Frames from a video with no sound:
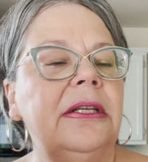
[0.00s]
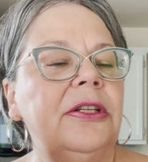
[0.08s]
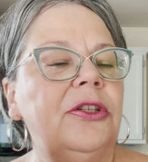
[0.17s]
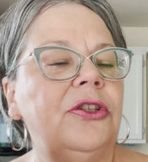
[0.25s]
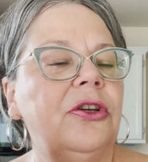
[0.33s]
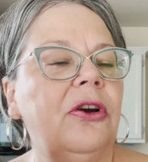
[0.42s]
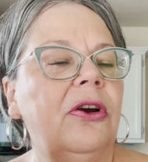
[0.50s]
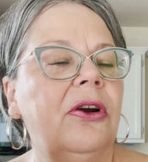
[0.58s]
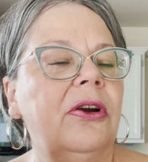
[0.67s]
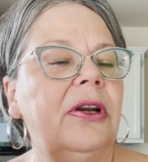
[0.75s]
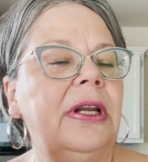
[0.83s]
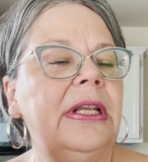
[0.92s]

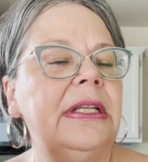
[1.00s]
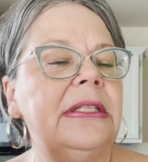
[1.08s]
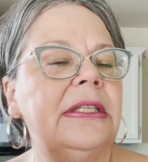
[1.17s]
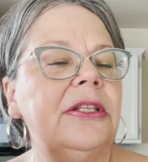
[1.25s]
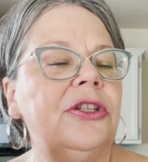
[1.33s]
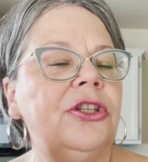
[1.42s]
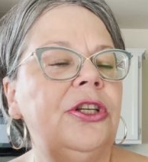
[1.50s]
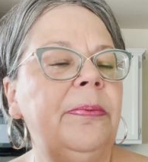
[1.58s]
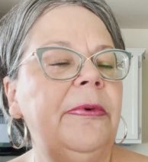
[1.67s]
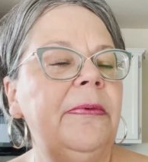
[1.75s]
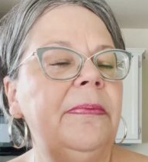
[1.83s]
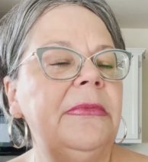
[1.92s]
jar. It's
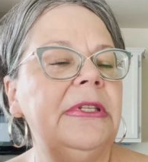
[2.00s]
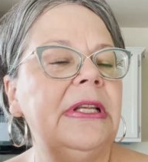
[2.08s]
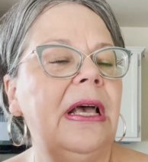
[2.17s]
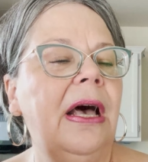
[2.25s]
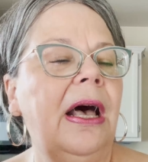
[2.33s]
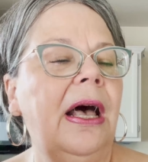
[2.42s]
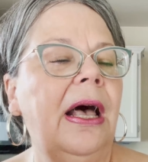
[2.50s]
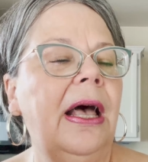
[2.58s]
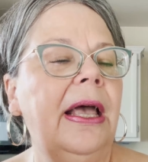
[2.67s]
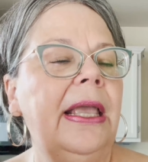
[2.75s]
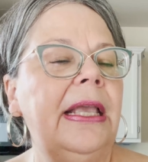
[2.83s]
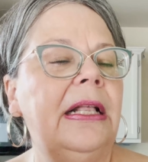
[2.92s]
Shippam's
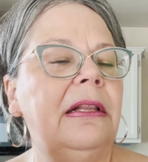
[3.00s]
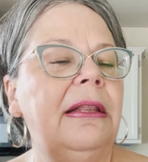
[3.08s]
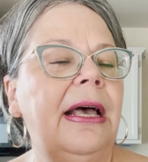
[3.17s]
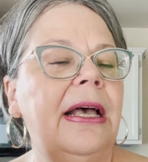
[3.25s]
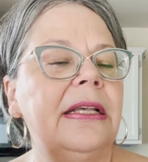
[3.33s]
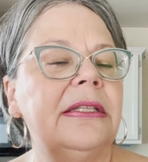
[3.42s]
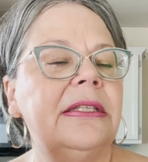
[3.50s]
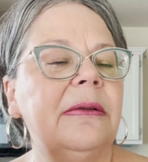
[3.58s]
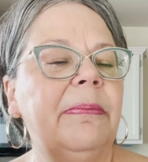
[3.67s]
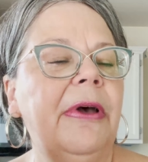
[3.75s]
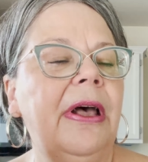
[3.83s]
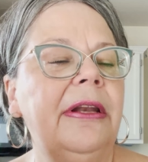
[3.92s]
High Class
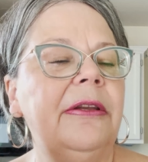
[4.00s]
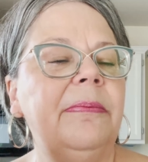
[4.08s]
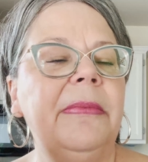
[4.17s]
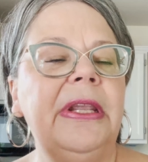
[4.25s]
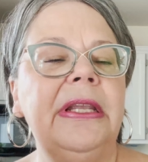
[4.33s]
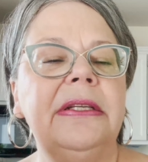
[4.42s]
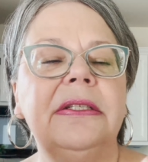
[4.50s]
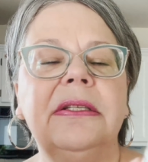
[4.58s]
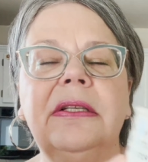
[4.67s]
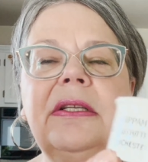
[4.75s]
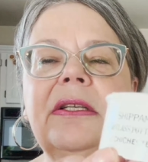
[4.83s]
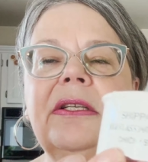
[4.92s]
Potted Meat
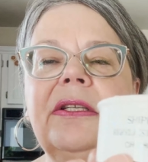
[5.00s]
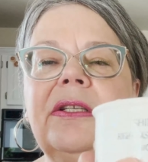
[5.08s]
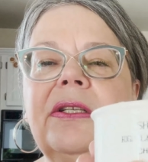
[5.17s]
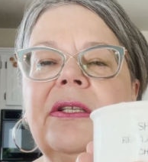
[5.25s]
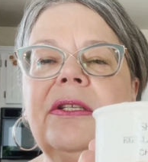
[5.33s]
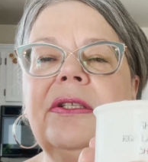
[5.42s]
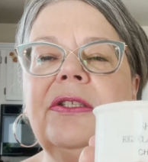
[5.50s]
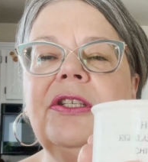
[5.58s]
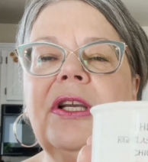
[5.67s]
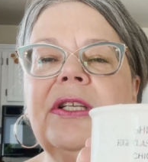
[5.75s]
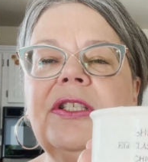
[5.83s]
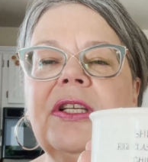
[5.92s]

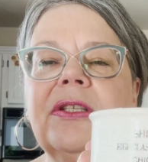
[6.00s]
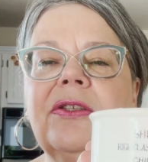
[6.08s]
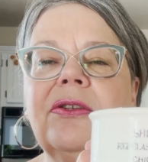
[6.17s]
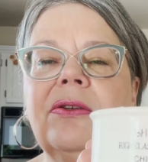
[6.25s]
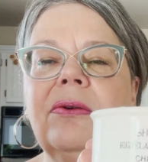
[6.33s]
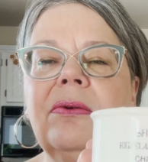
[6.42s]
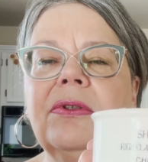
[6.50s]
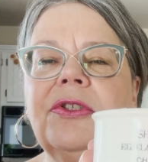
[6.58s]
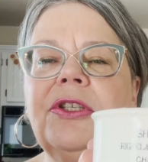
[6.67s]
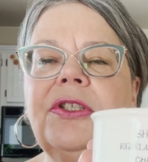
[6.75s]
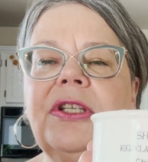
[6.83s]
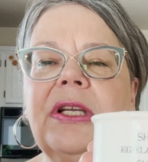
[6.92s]
Chichester or
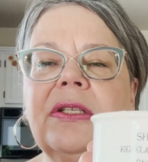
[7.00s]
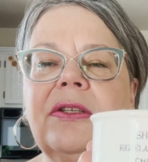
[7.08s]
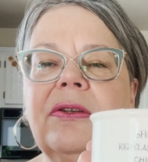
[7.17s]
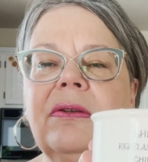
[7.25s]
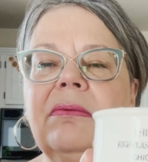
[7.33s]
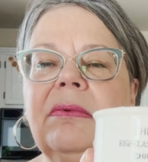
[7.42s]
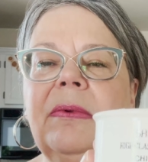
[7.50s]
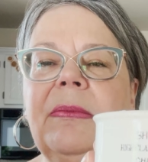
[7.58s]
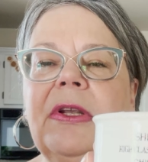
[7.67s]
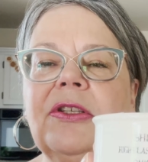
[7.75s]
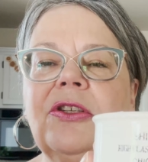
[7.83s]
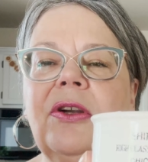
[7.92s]
Chichester. I'm
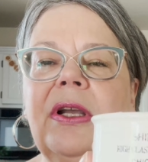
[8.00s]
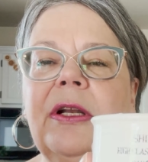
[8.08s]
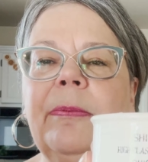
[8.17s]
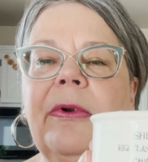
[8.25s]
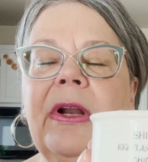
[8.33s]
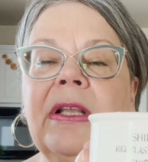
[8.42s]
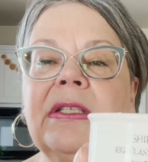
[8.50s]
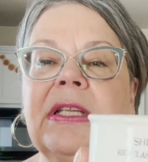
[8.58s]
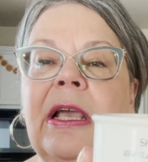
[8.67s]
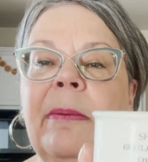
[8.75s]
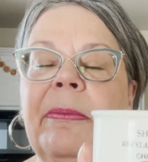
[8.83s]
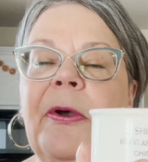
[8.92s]
not sure how to pronounce
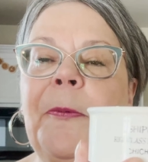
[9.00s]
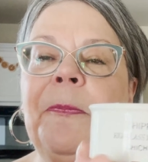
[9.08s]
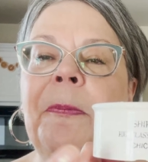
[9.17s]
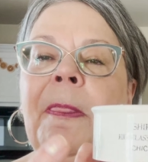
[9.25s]
that, but